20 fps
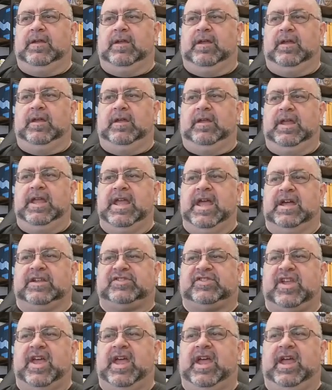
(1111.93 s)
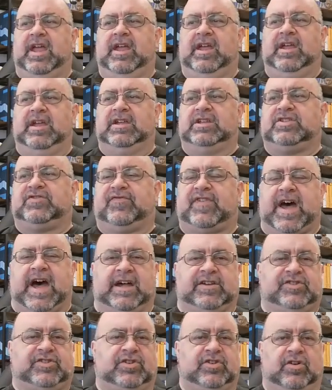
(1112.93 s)
ESA is
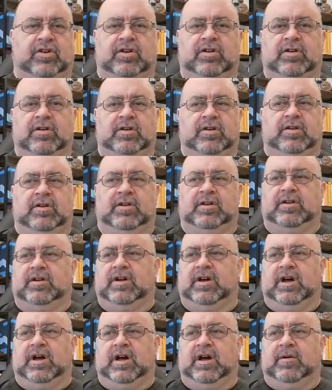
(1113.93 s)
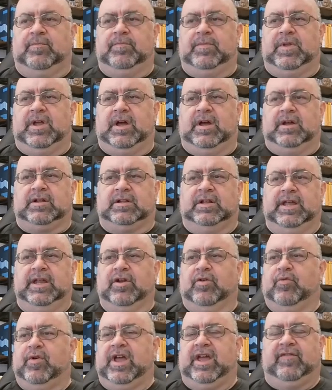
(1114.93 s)
faster, cleaner
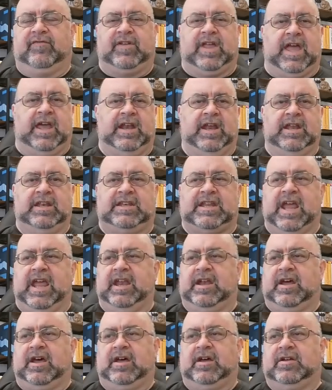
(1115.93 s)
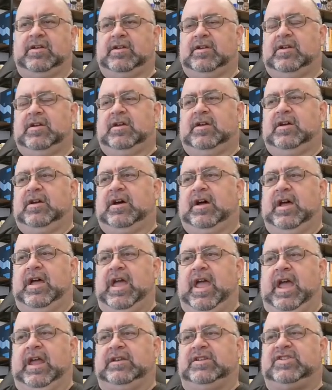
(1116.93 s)
way of getting data,
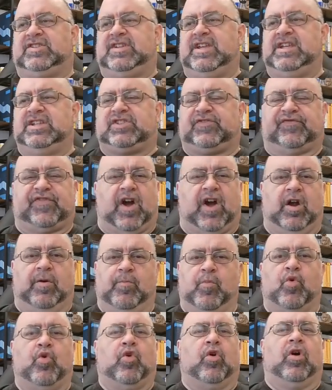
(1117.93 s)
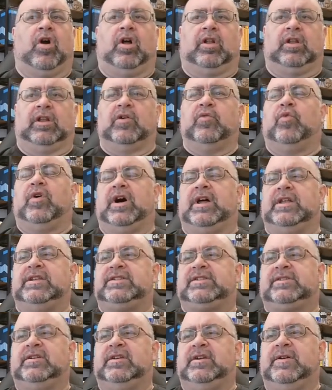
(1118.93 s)
and sees far more all at once.
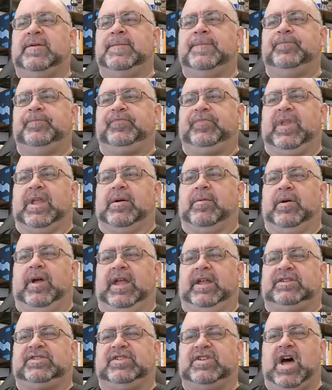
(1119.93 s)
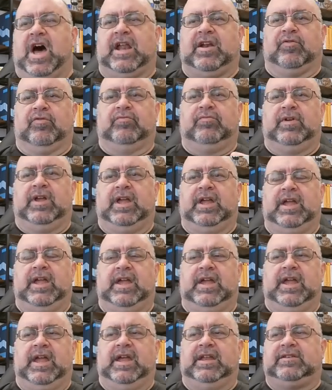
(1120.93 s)
It's not it